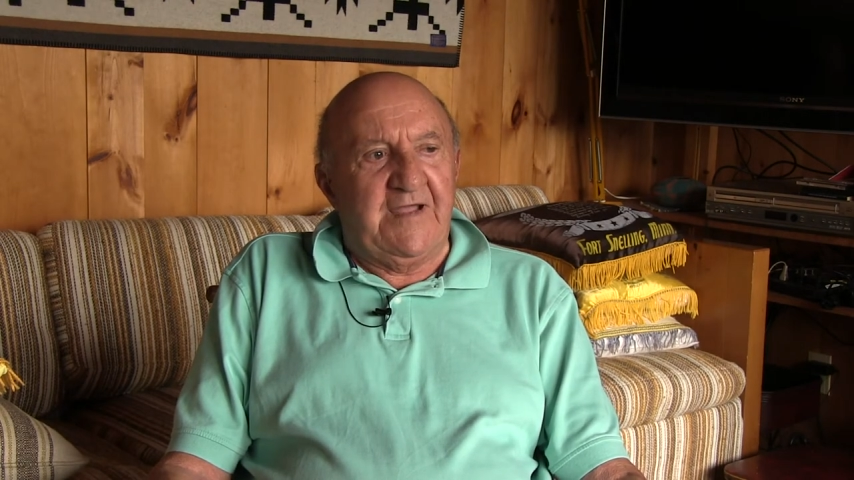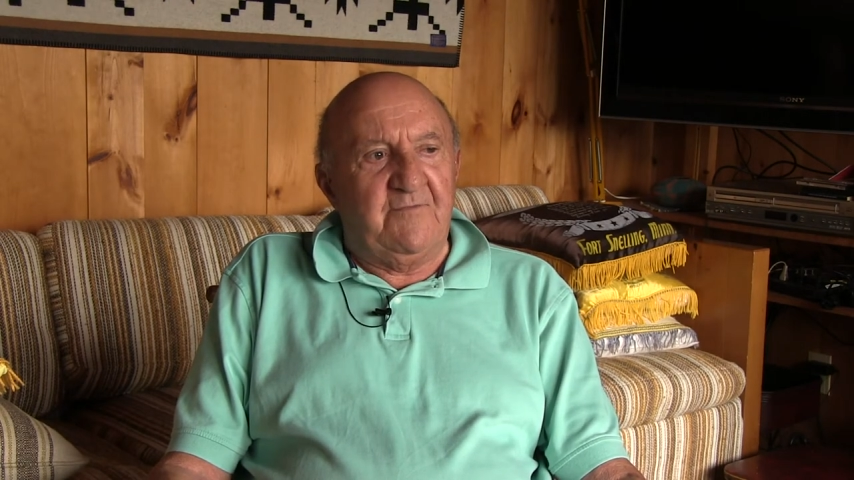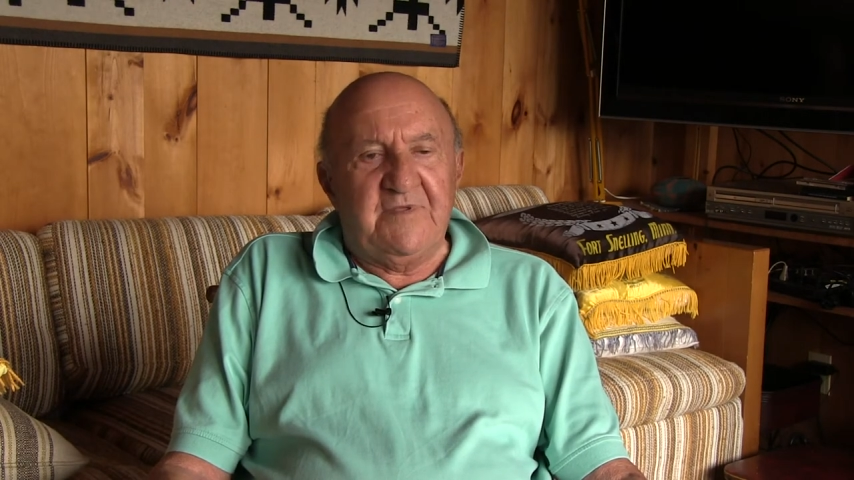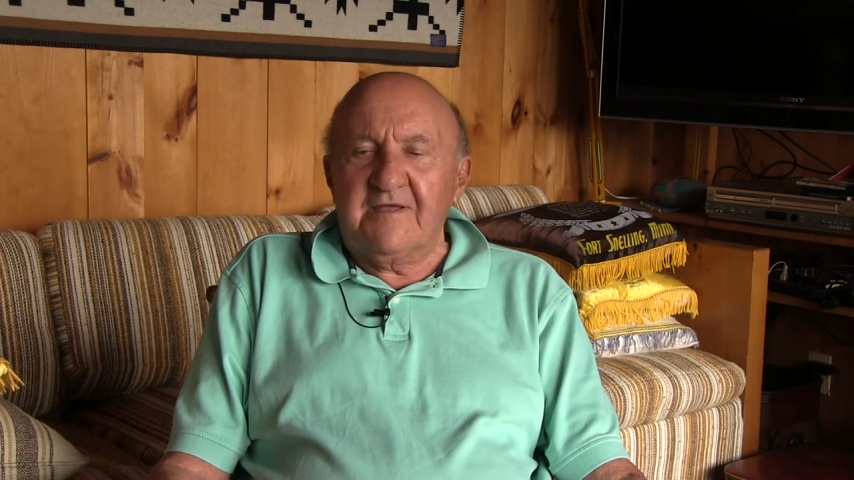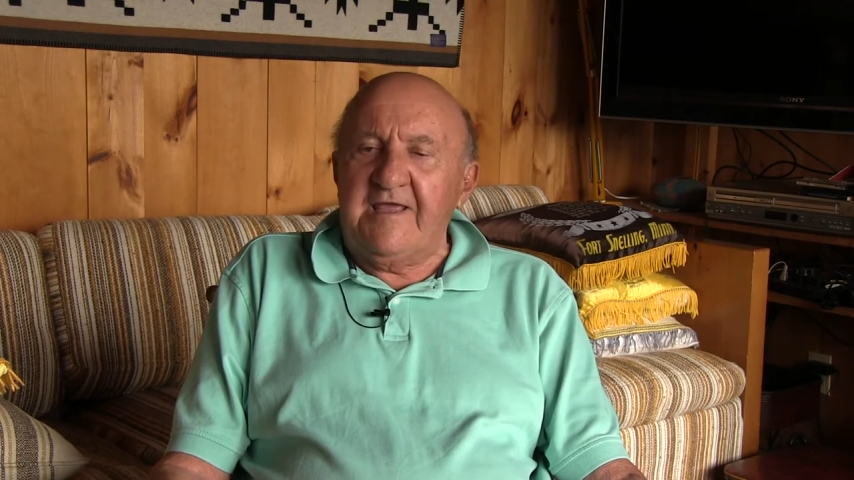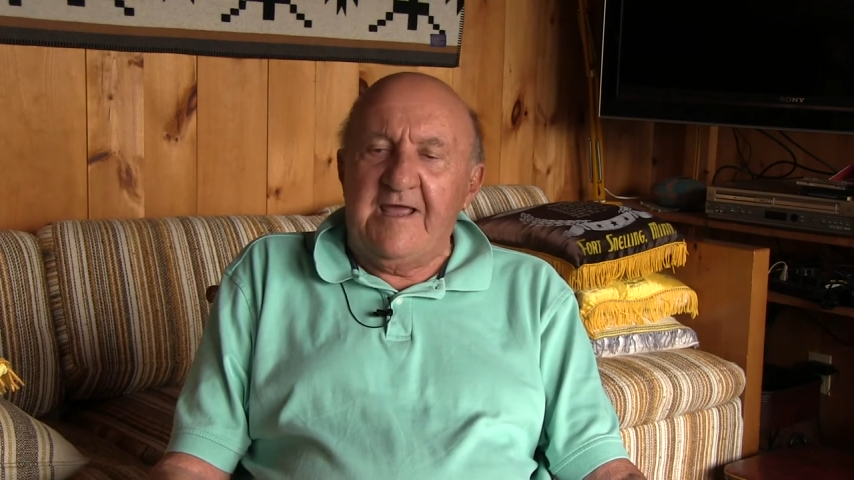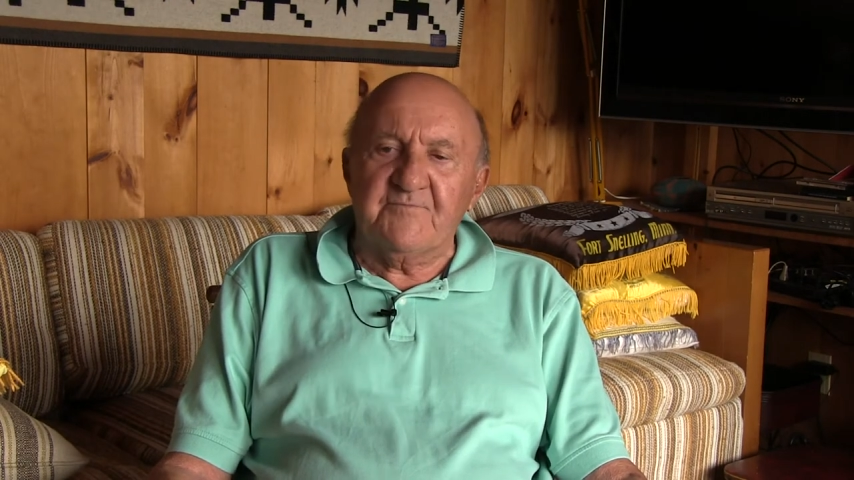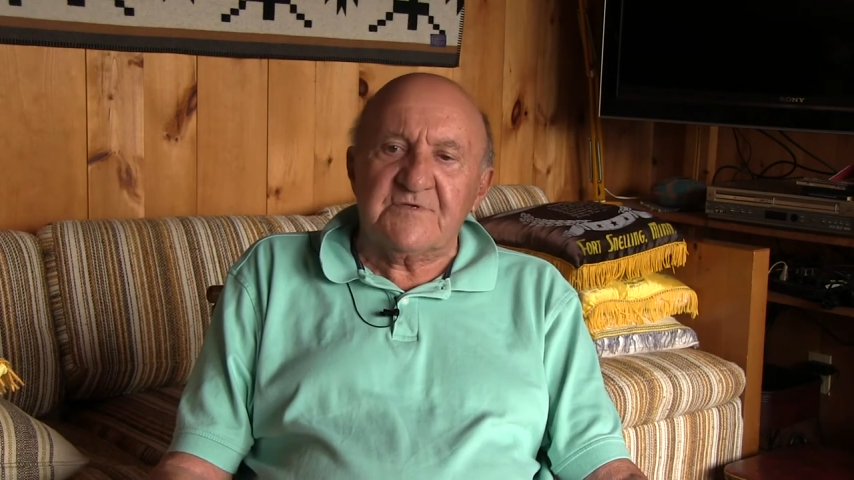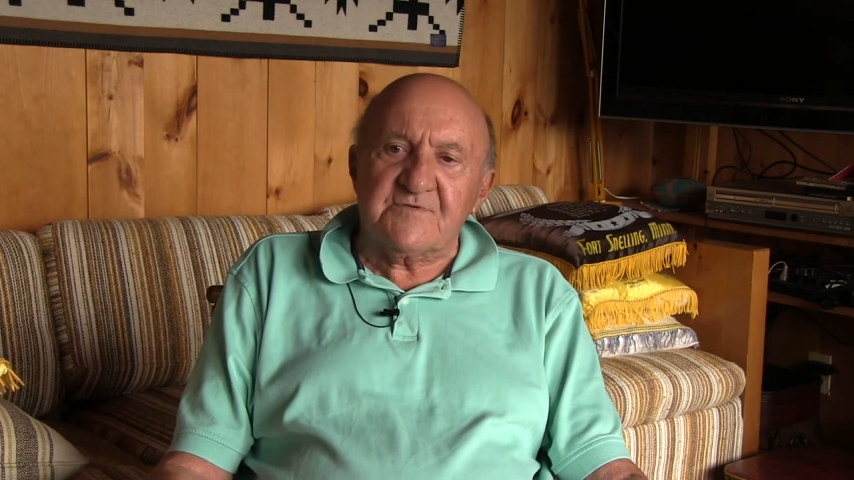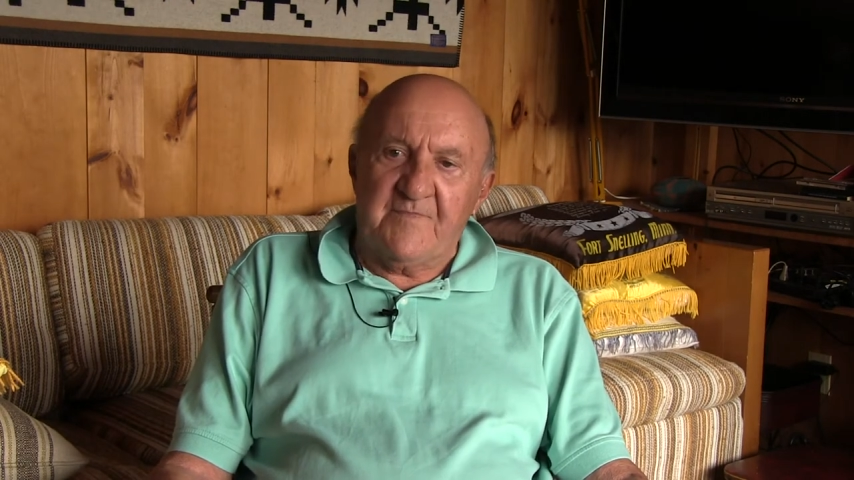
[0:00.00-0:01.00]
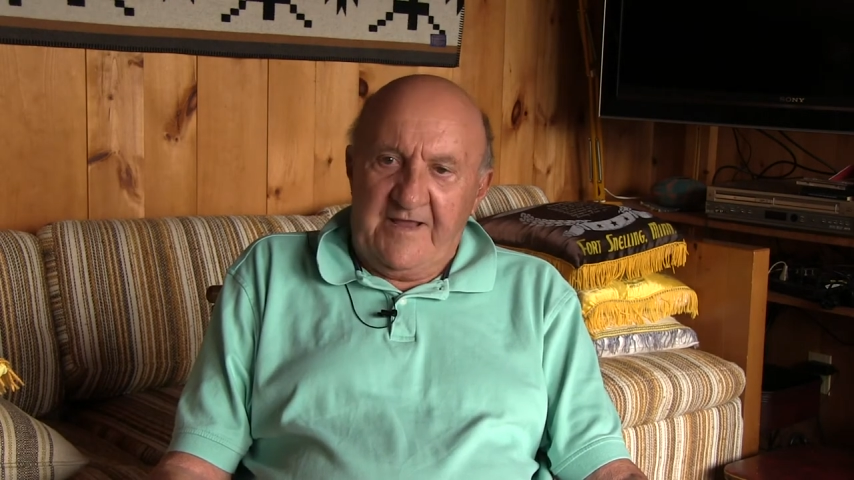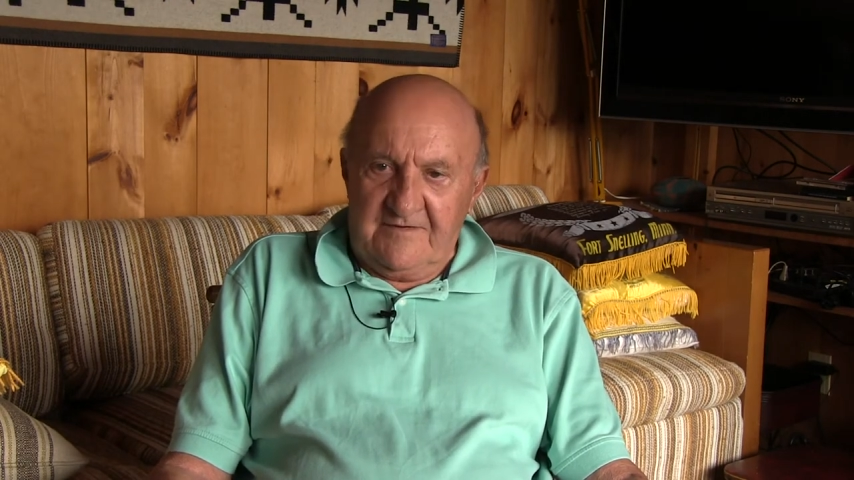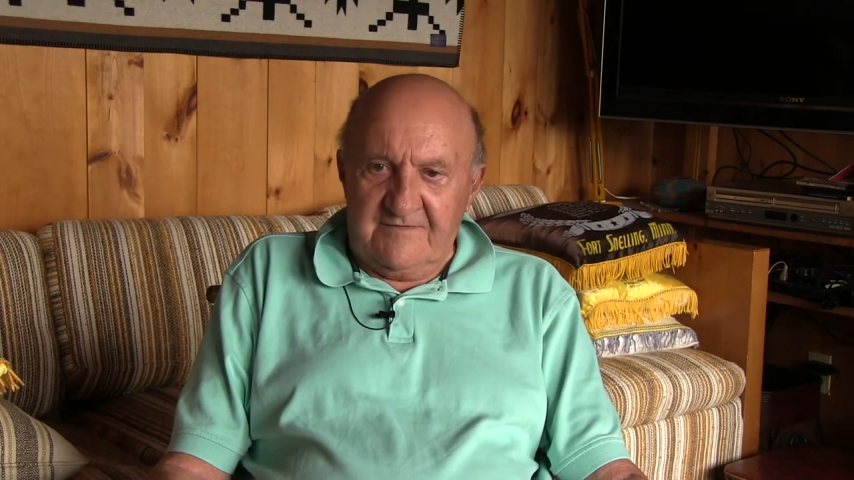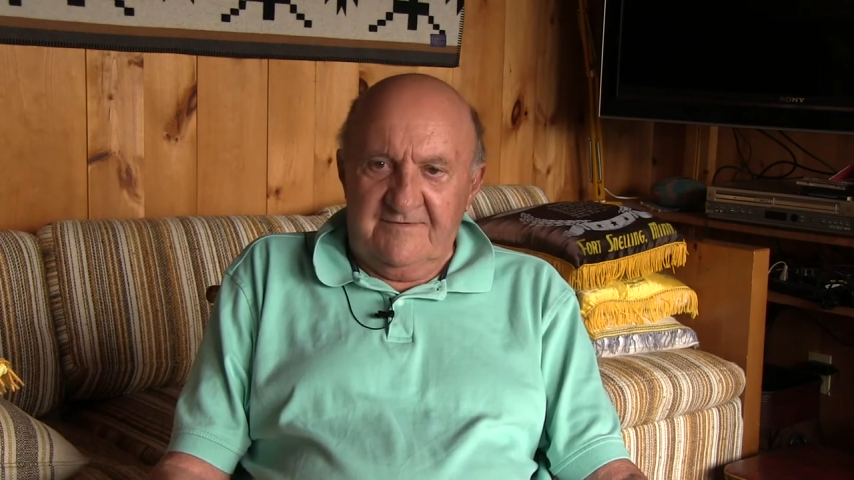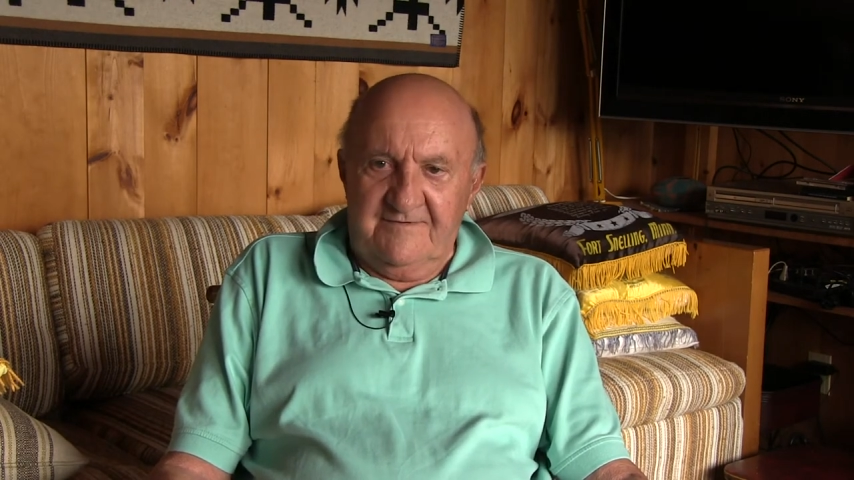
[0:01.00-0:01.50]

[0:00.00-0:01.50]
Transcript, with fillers: got me a captain's mast.